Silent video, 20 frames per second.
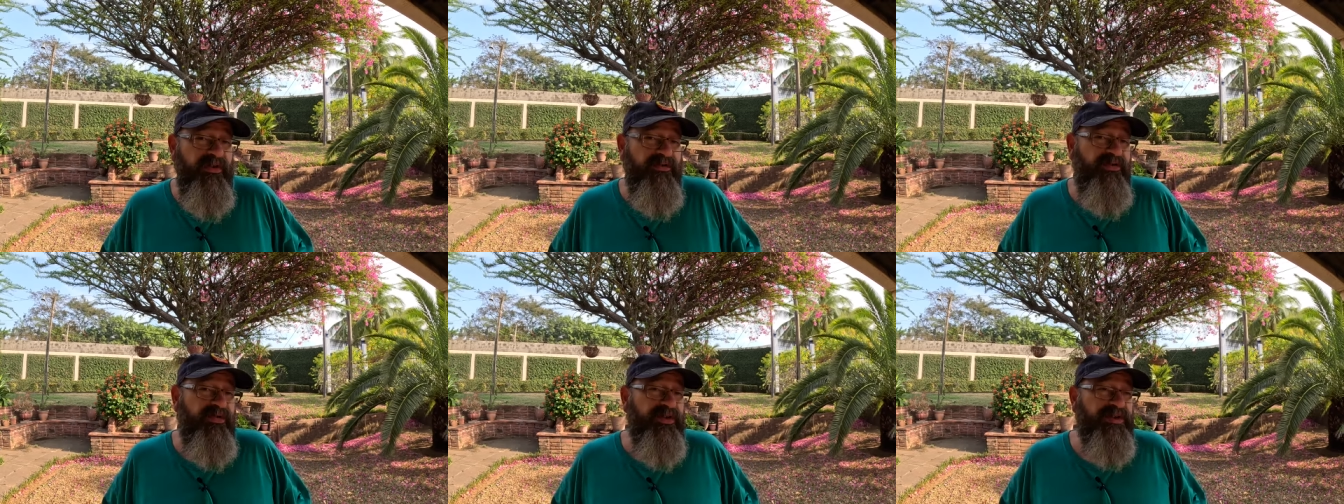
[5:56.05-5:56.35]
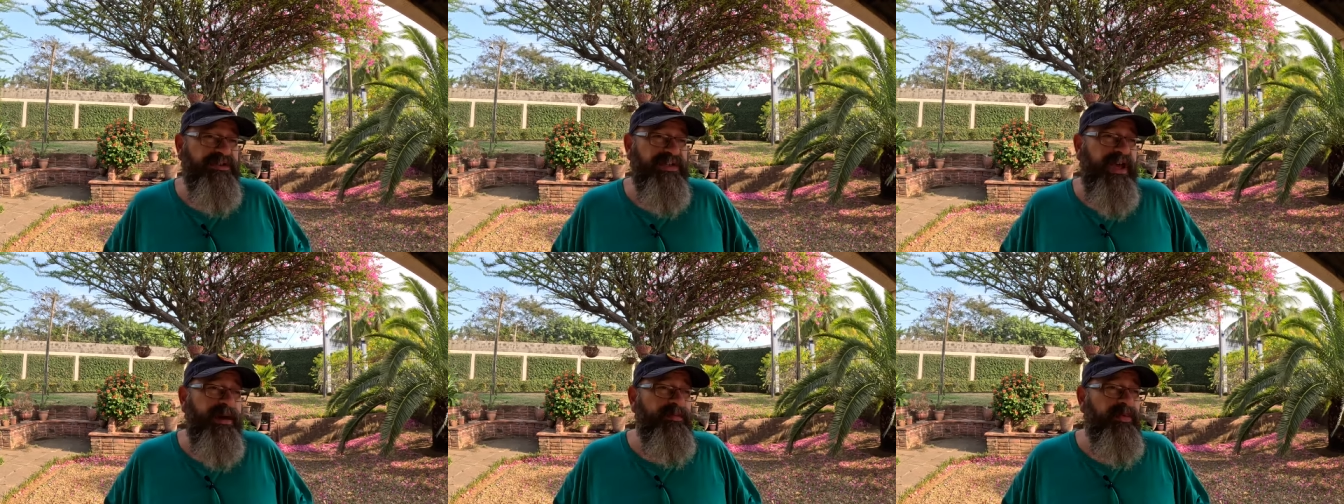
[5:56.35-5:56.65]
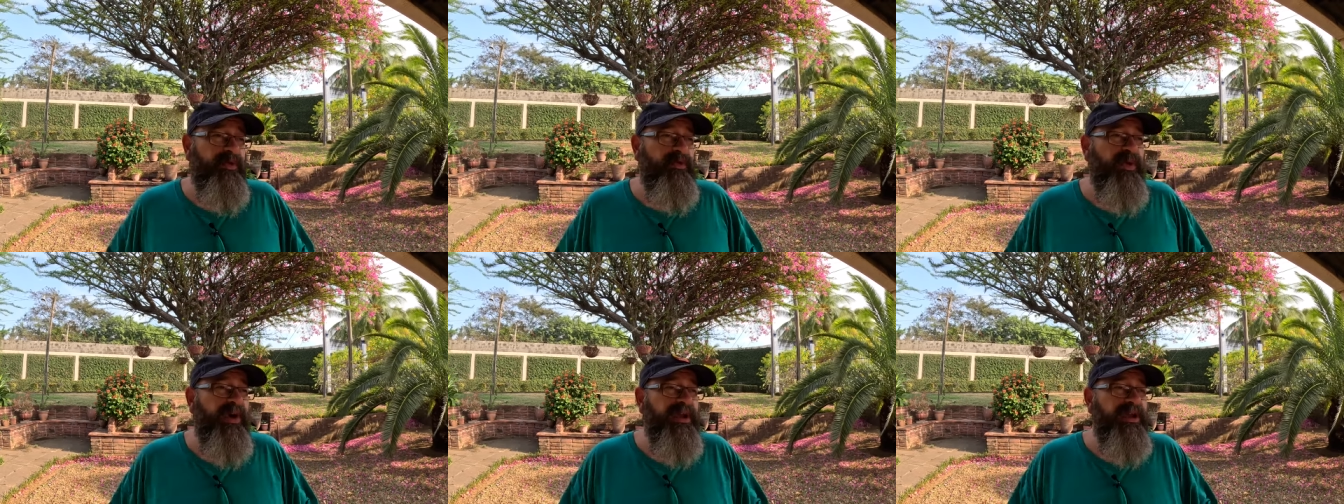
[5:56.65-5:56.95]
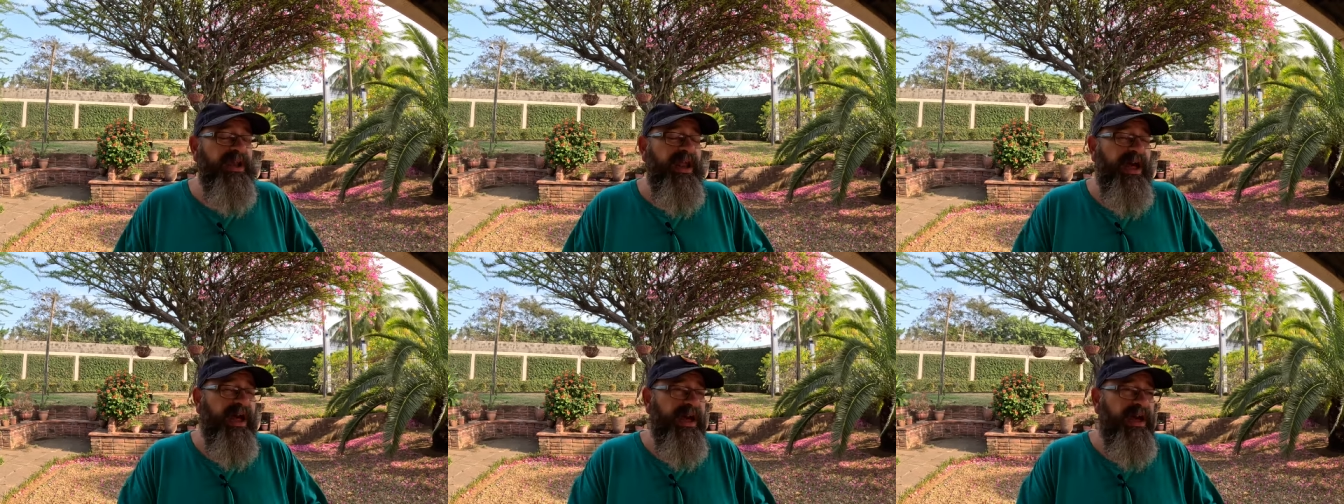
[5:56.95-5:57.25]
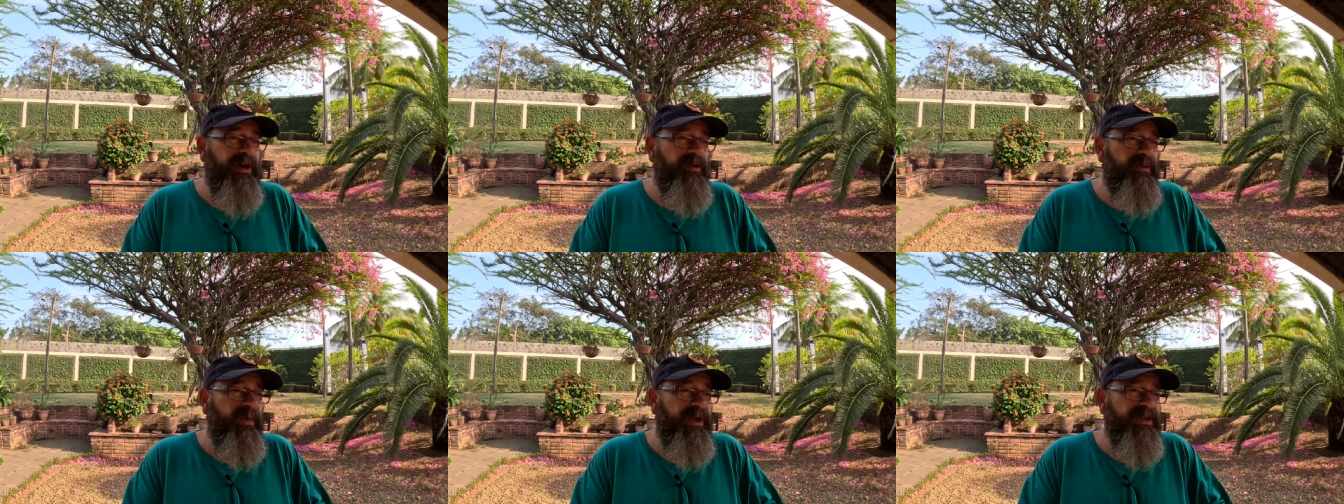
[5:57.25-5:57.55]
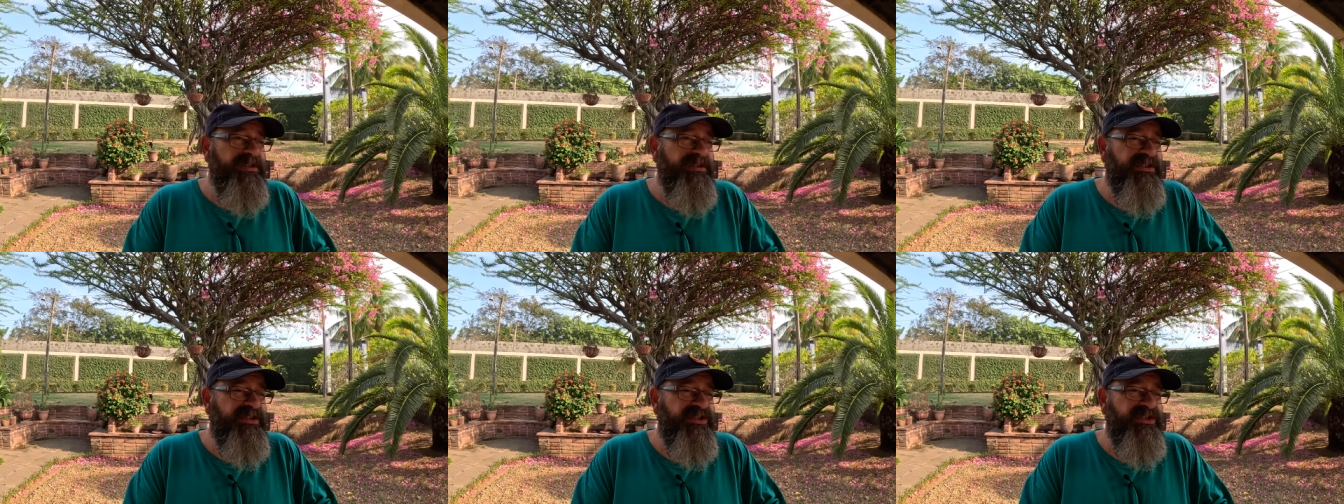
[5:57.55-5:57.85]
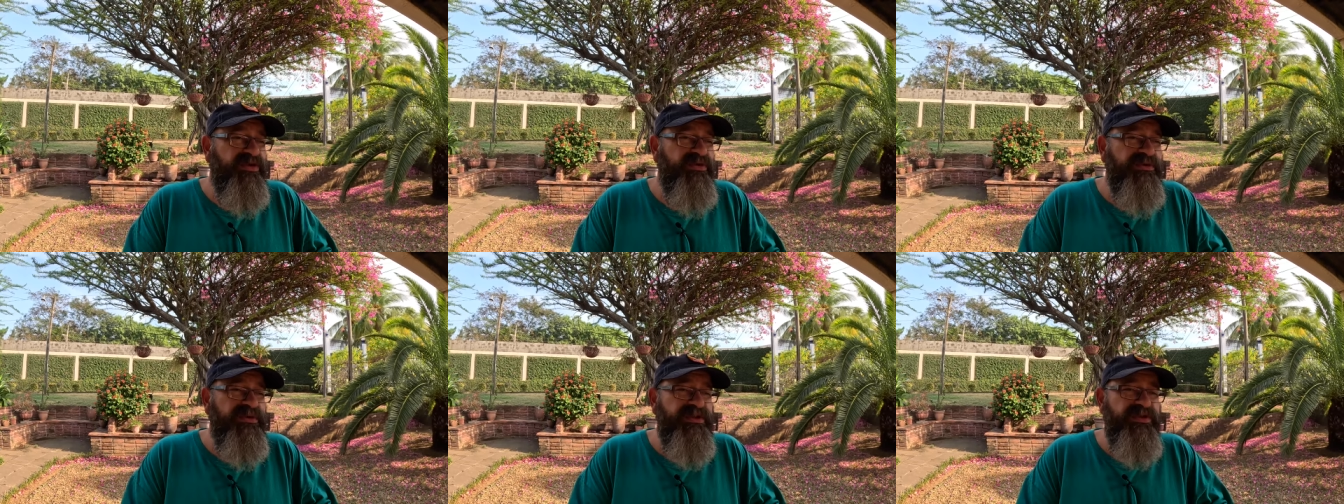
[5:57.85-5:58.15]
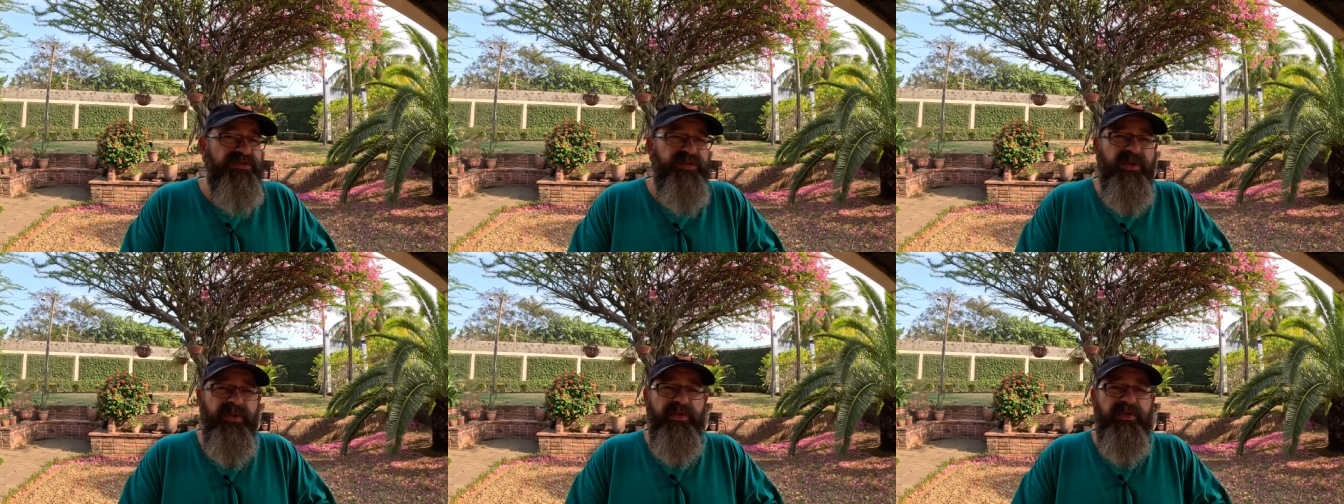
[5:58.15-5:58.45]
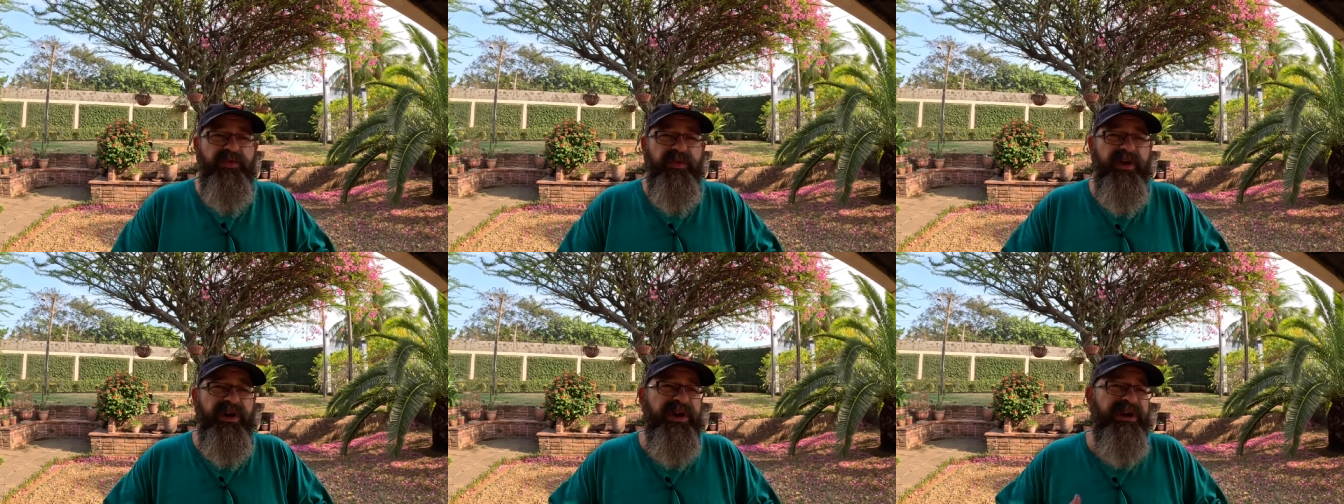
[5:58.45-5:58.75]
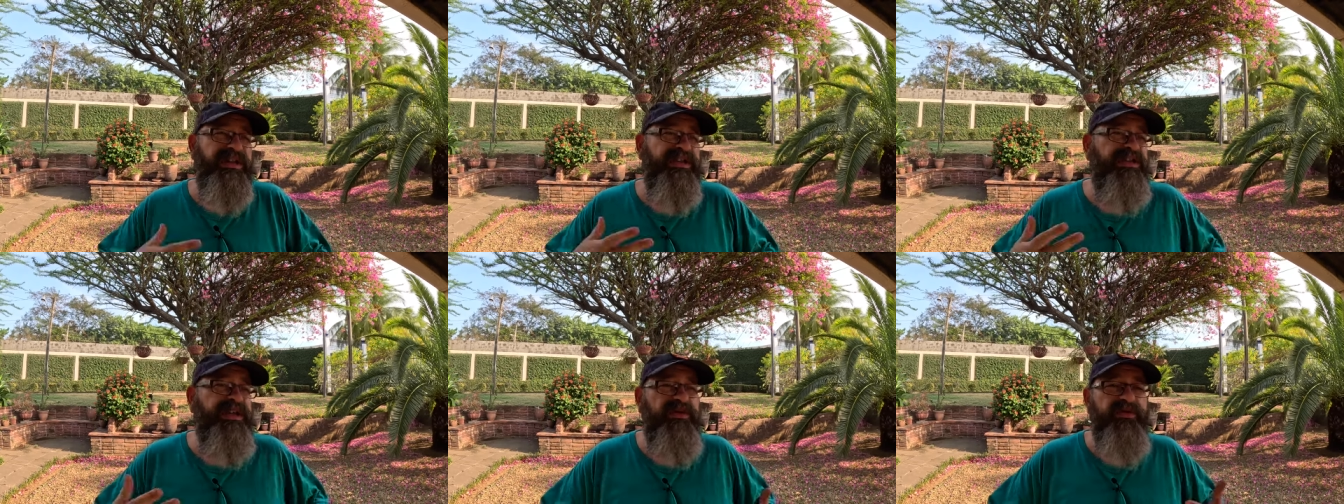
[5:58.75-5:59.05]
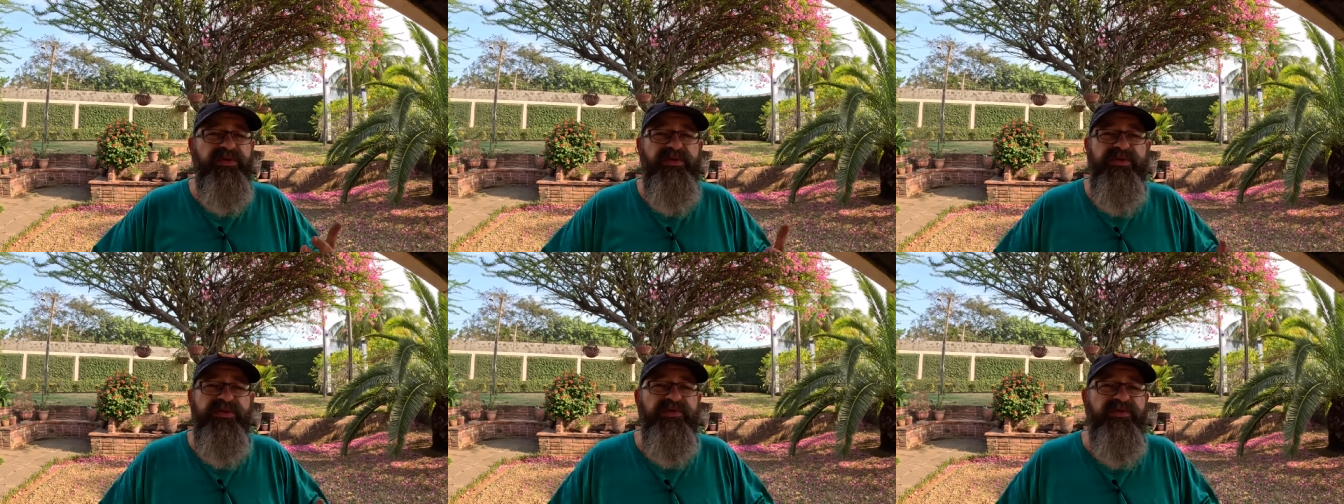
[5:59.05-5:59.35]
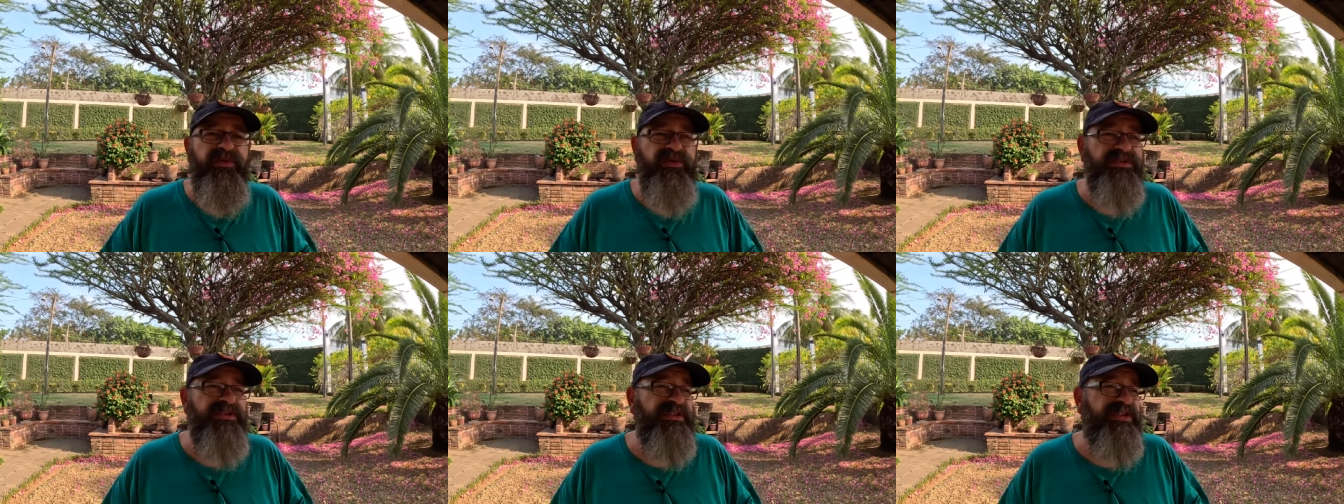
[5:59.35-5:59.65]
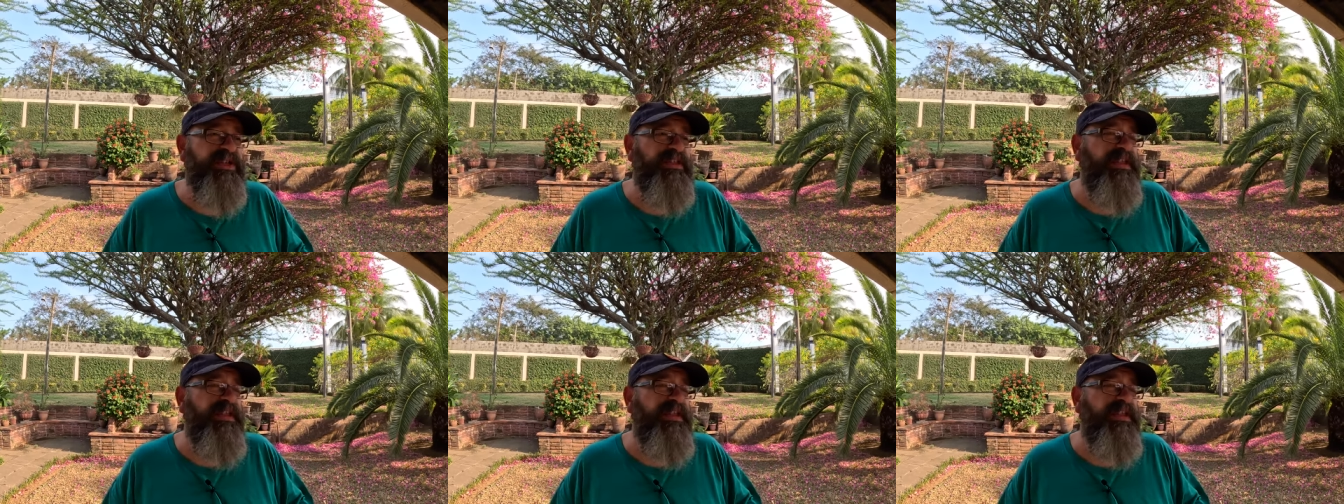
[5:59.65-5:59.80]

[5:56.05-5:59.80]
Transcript: for example, when uh, when students were, were getting done with university,